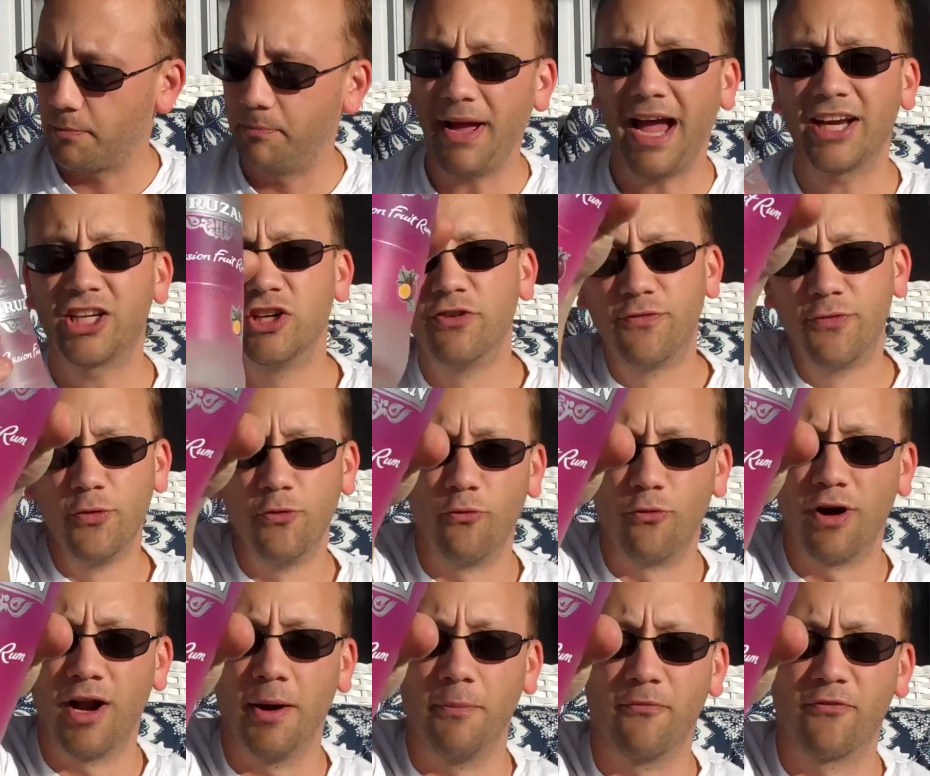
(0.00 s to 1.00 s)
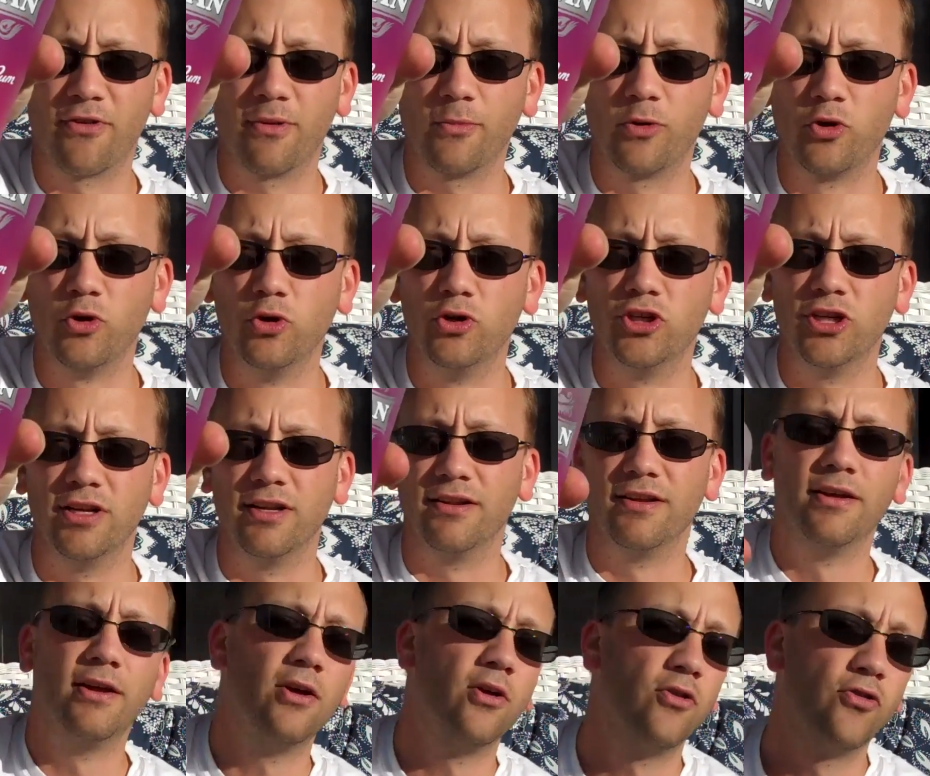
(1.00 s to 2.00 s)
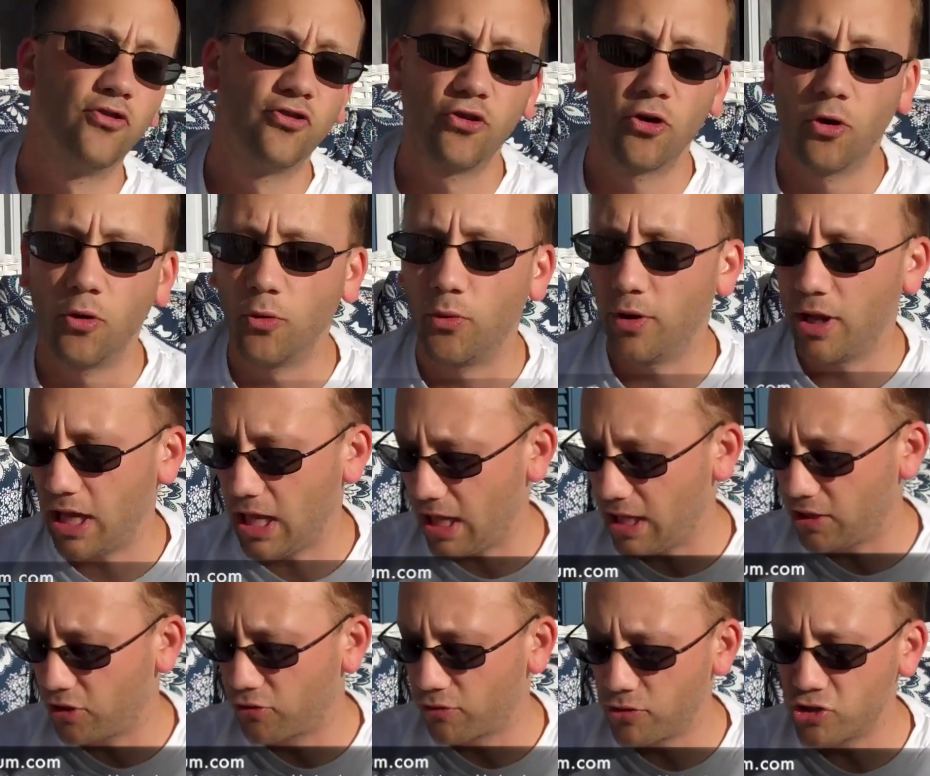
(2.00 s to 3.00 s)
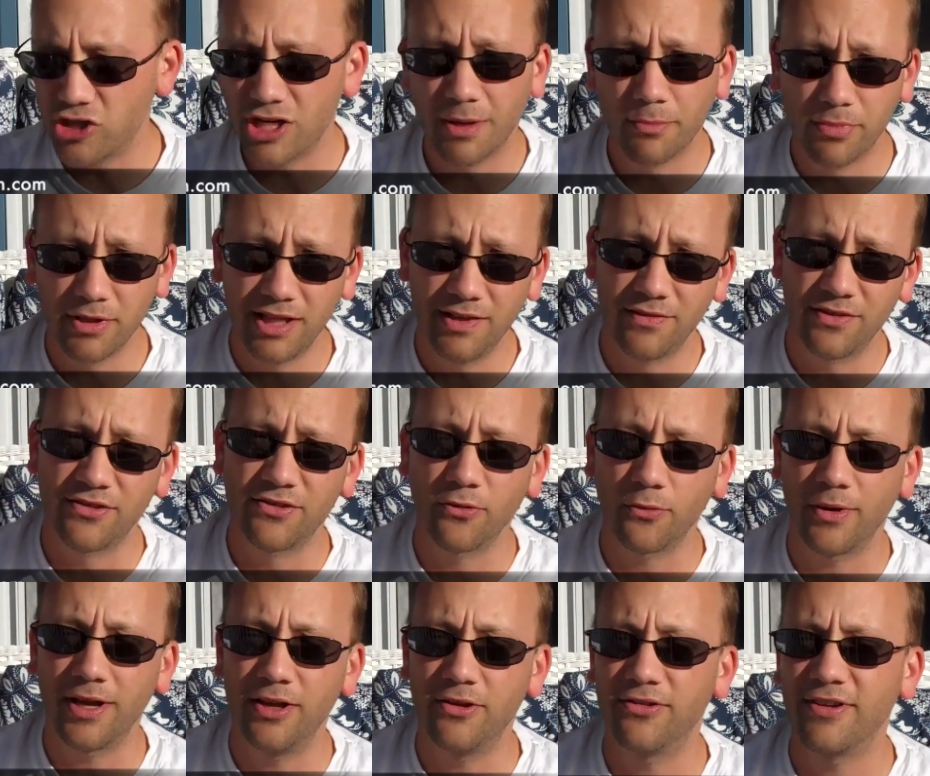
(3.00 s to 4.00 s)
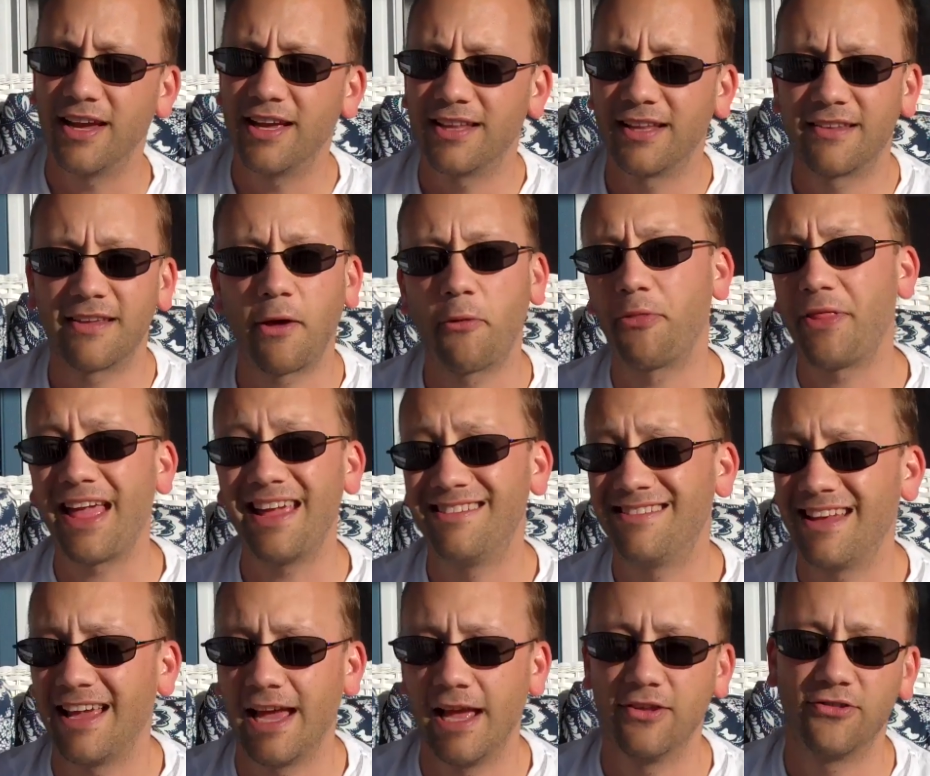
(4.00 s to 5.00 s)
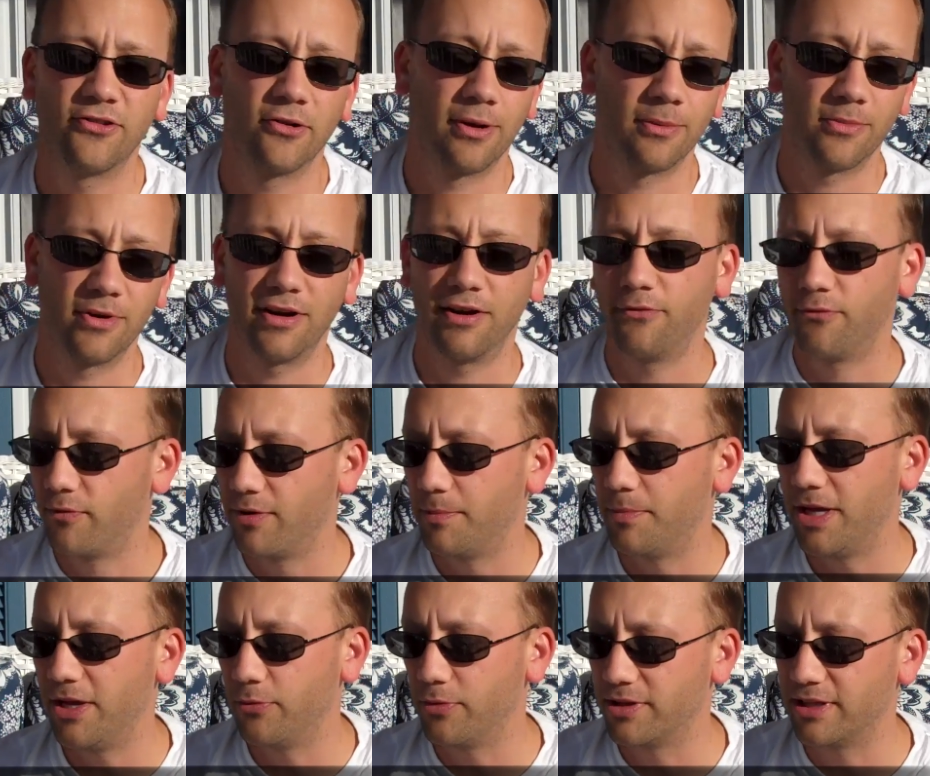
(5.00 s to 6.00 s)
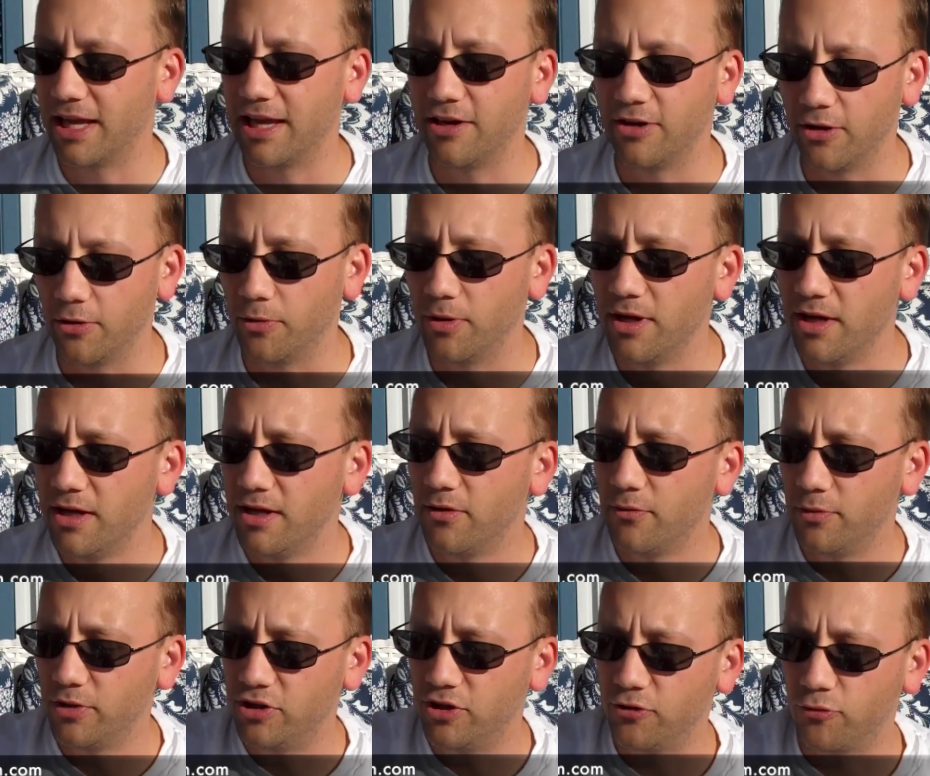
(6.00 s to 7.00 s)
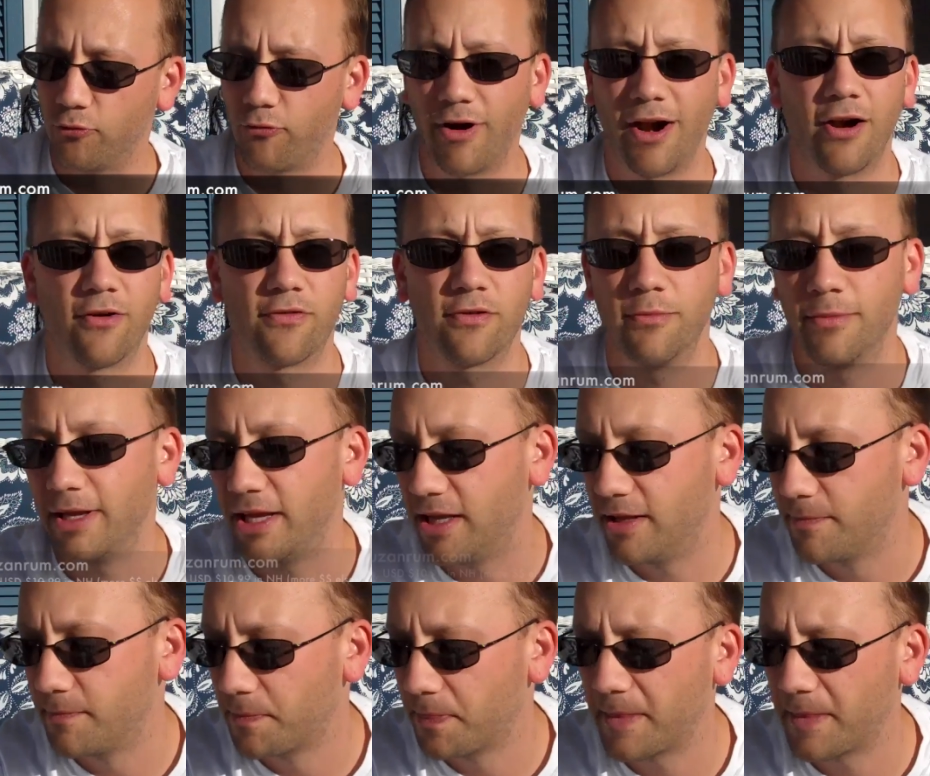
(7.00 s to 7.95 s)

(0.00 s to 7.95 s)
Passion Fruit Rum from Cruzan. So, and Cruzan, I believe, is the way you say it. That's how they say it. So I'm going to repeat what they do, which is rare for me.